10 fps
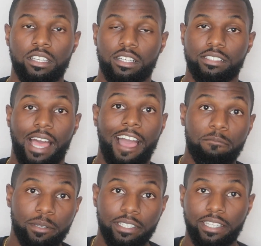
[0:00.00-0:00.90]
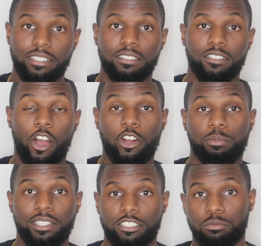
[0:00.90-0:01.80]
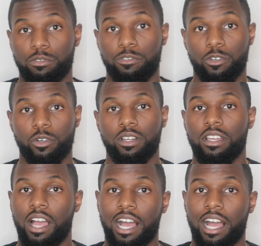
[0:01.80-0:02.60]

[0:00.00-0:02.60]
because I've been in hard places before.